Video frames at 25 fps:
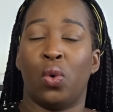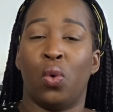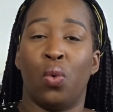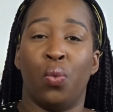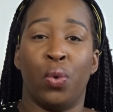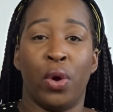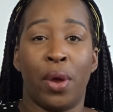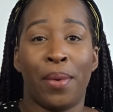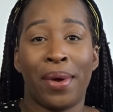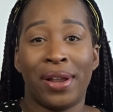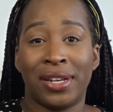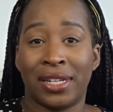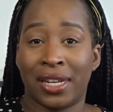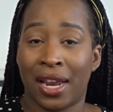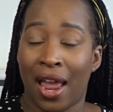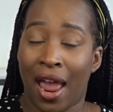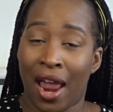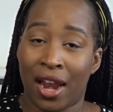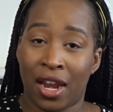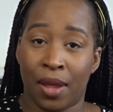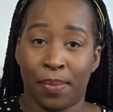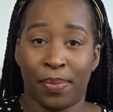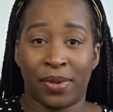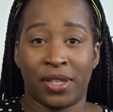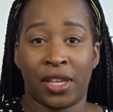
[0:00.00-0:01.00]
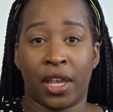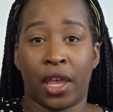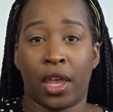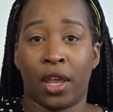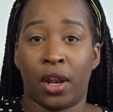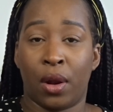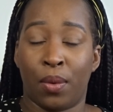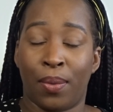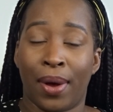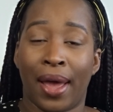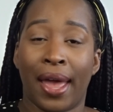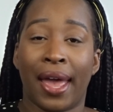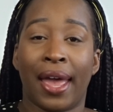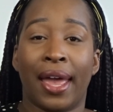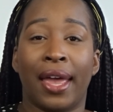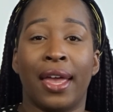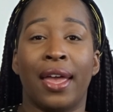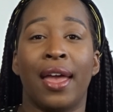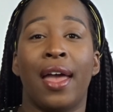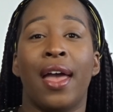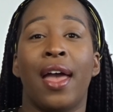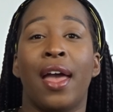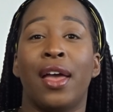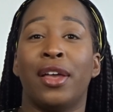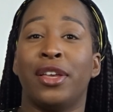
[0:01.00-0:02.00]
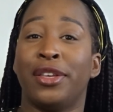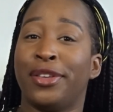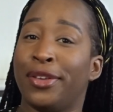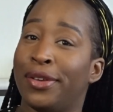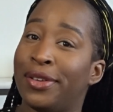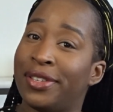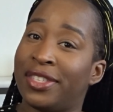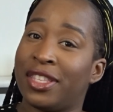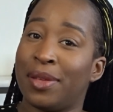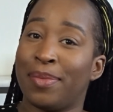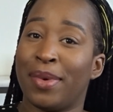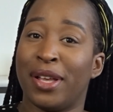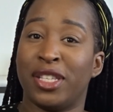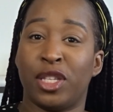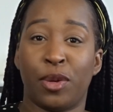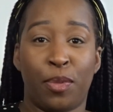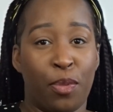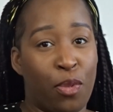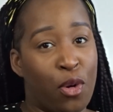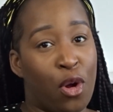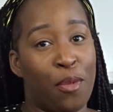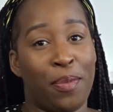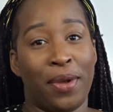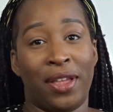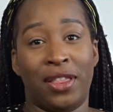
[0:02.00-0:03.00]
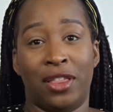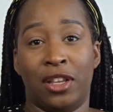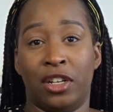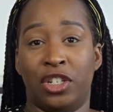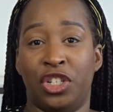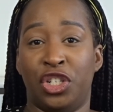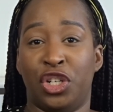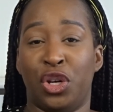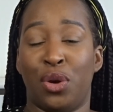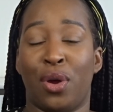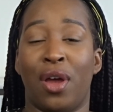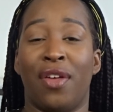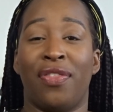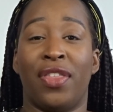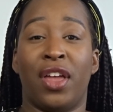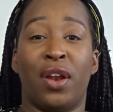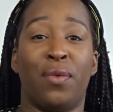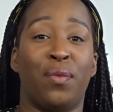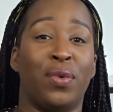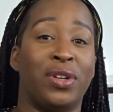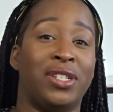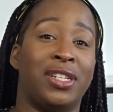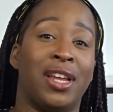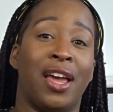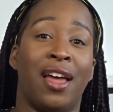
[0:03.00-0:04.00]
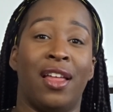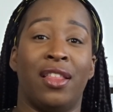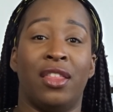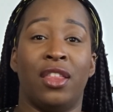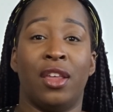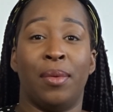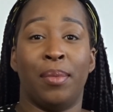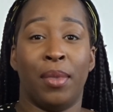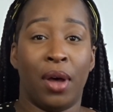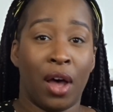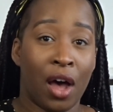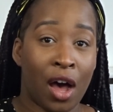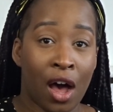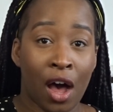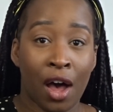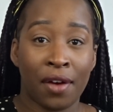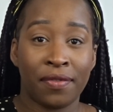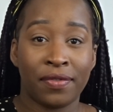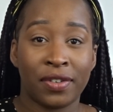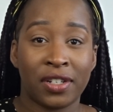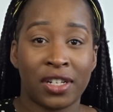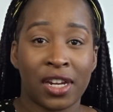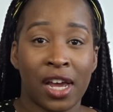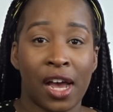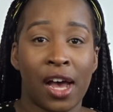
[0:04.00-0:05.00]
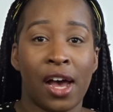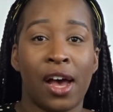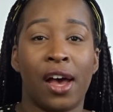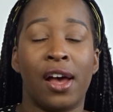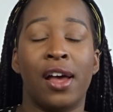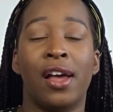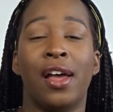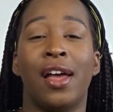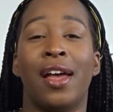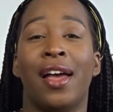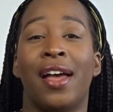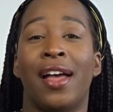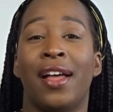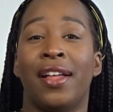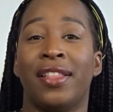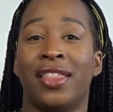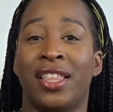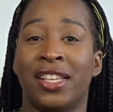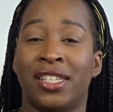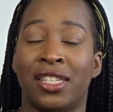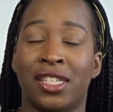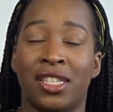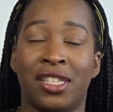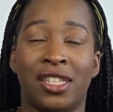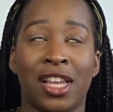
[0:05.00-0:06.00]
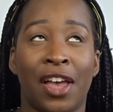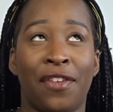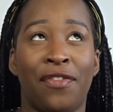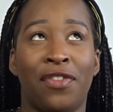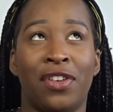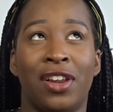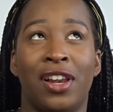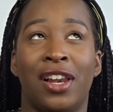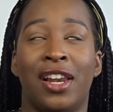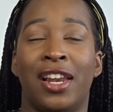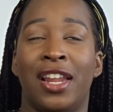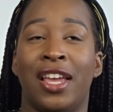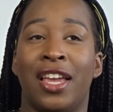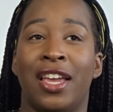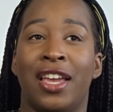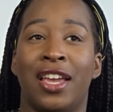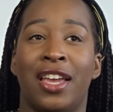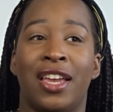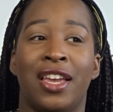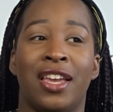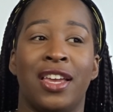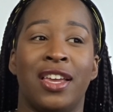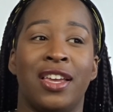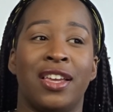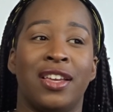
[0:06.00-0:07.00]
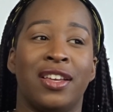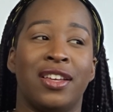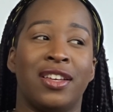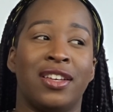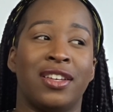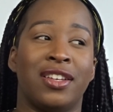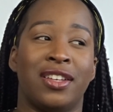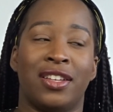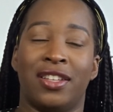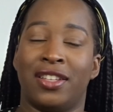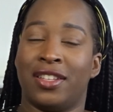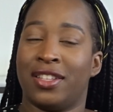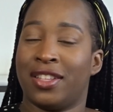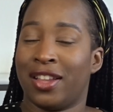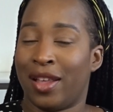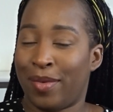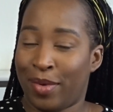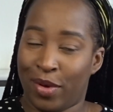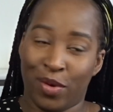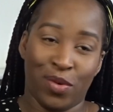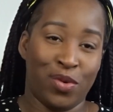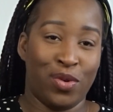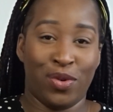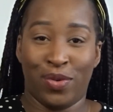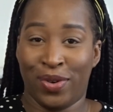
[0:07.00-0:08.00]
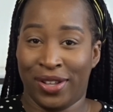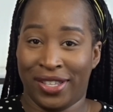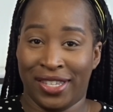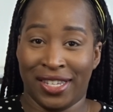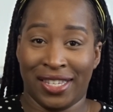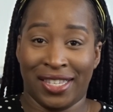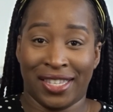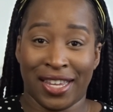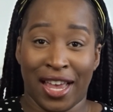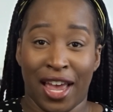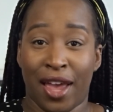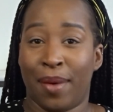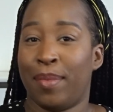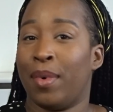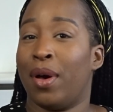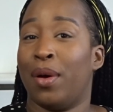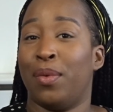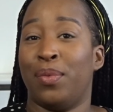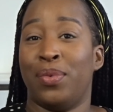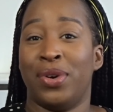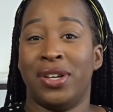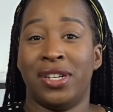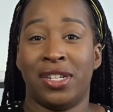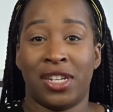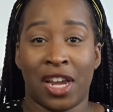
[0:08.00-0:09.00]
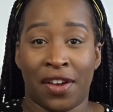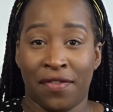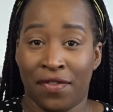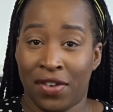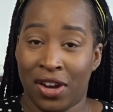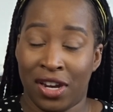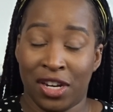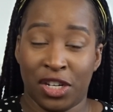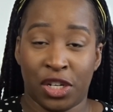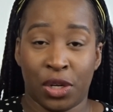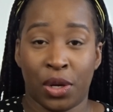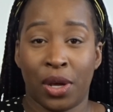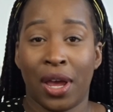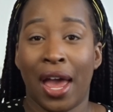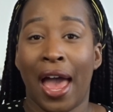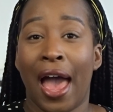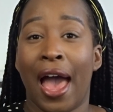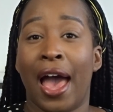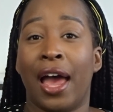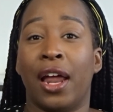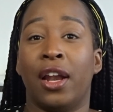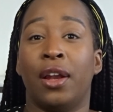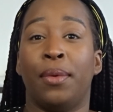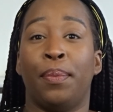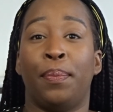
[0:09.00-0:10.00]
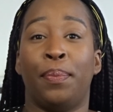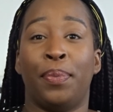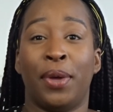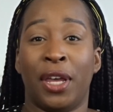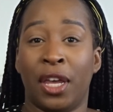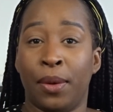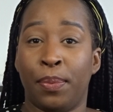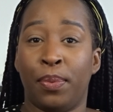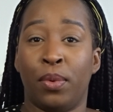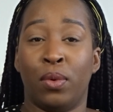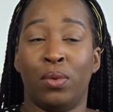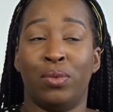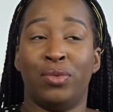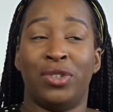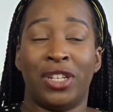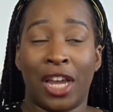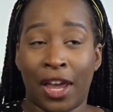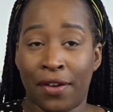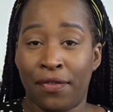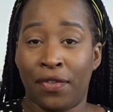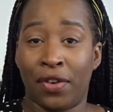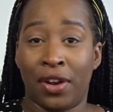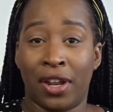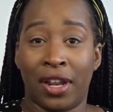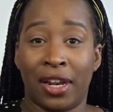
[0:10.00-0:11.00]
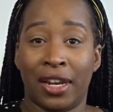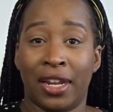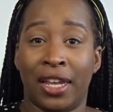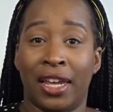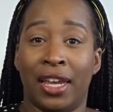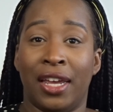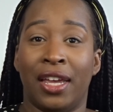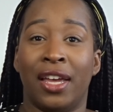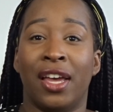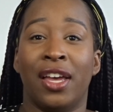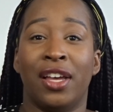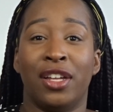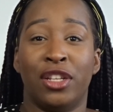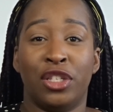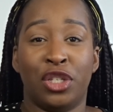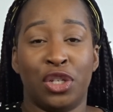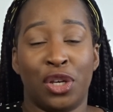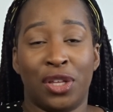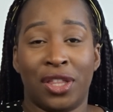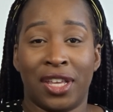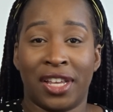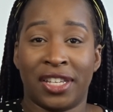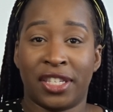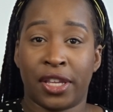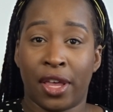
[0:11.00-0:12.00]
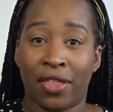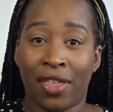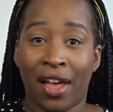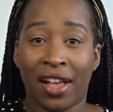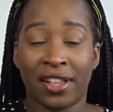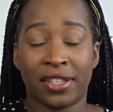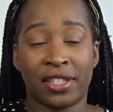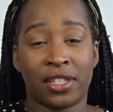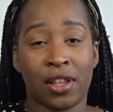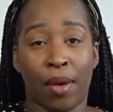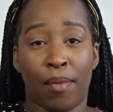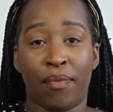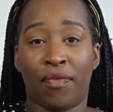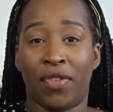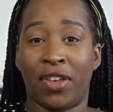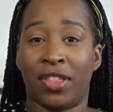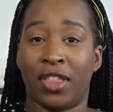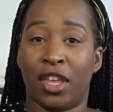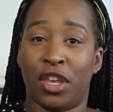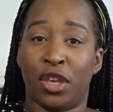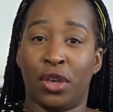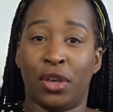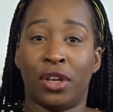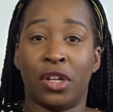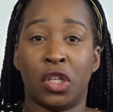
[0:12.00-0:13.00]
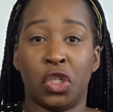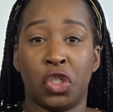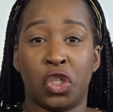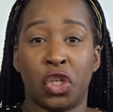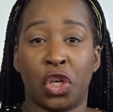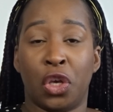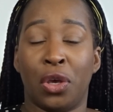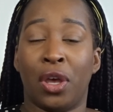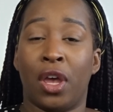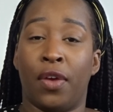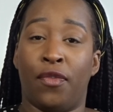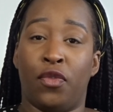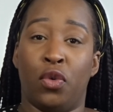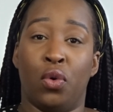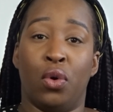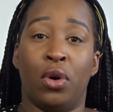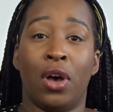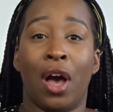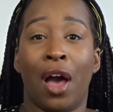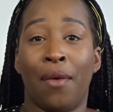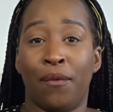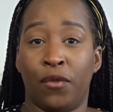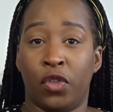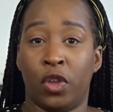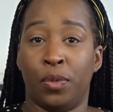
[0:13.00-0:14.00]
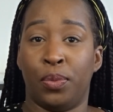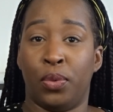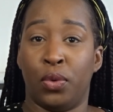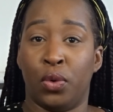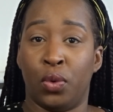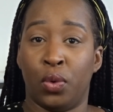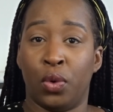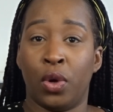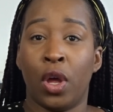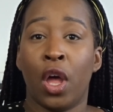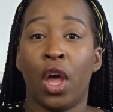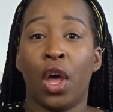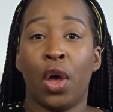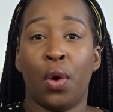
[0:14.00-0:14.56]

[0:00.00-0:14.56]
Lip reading: or ruined in any particular way. Use them as a prop in the shoot and then return them after. This is definitely a bit awkward to say, but we definitely do it, and people definitely do this. So that's something that you can do if you're comfortable